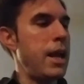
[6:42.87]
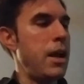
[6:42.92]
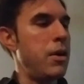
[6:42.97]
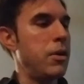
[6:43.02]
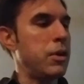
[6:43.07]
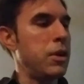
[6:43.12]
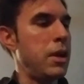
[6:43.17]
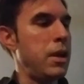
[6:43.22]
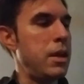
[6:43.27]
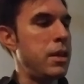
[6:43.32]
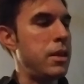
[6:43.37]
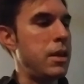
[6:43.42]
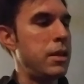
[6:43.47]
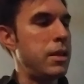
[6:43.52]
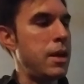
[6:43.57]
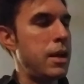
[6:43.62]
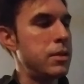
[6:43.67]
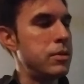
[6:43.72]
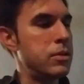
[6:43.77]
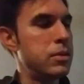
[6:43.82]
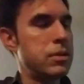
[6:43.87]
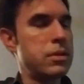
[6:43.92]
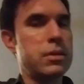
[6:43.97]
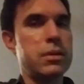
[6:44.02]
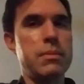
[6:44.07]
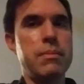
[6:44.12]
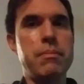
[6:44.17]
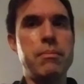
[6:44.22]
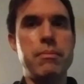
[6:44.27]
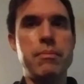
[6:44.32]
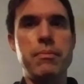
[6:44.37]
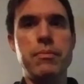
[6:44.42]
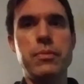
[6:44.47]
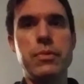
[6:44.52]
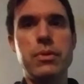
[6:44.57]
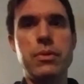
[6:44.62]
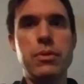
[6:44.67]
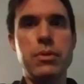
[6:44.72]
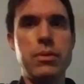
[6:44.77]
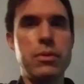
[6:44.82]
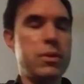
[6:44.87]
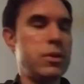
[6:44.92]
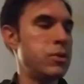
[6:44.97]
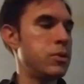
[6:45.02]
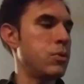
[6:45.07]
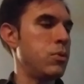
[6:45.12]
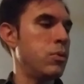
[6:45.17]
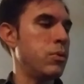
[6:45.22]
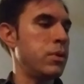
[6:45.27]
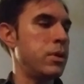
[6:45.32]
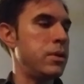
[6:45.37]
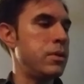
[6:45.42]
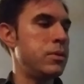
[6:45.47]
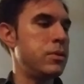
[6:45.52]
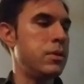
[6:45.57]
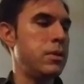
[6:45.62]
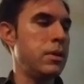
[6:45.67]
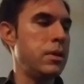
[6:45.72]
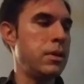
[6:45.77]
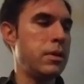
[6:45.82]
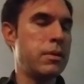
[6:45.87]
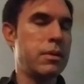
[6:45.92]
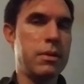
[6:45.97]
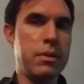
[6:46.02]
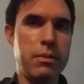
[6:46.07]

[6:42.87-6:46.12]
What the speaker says: okay, and then this chord is the